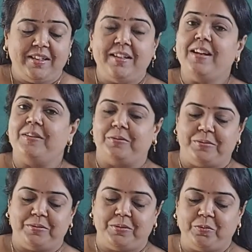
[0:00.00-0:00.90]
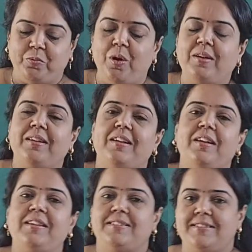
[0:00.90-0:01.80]
Now, walk a
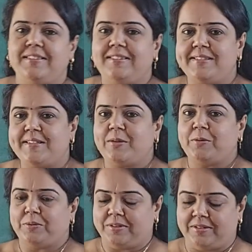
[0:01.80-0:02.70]
little slower.